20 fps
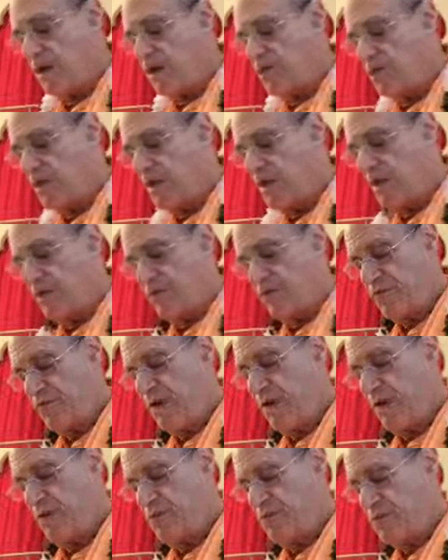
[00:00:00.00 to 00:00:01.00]
Reading
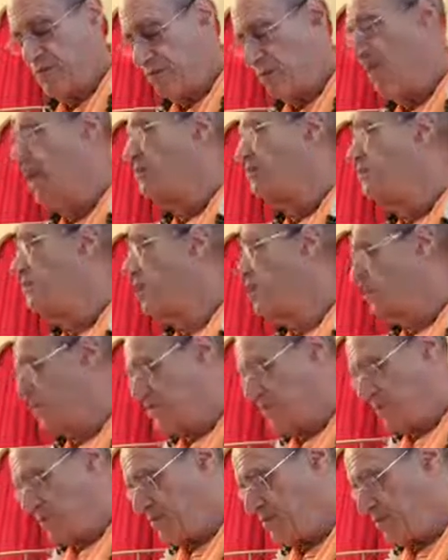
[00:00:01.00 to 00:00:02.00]
from Srimad
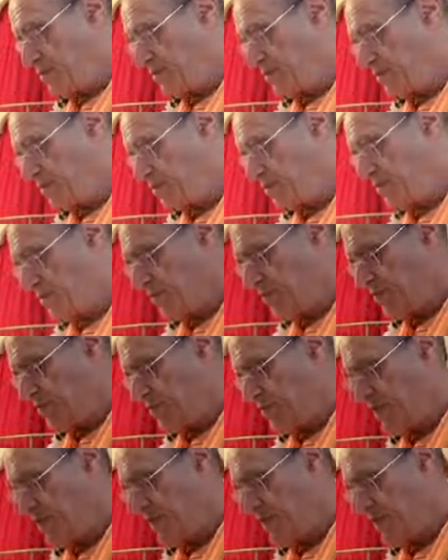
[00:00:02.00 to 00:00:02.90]
Bhagavatam, still from the